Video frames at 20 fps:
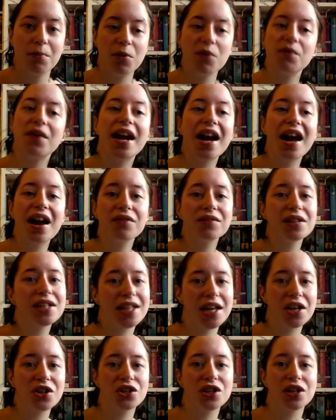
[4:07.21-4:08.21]
but they are
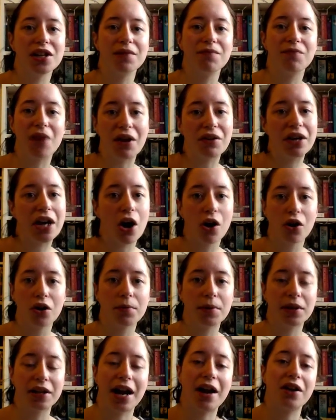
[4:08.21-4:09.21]
essentially very
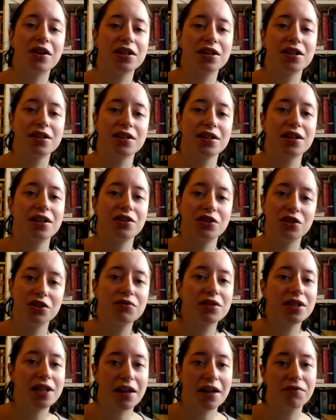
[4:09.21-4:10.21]
horrible characters and
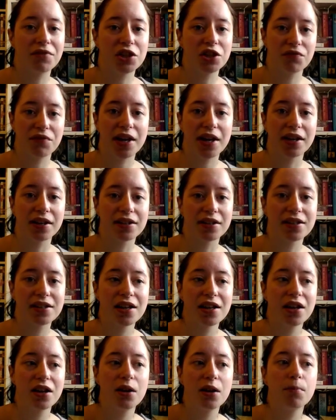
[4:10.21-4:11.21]
do selfish things.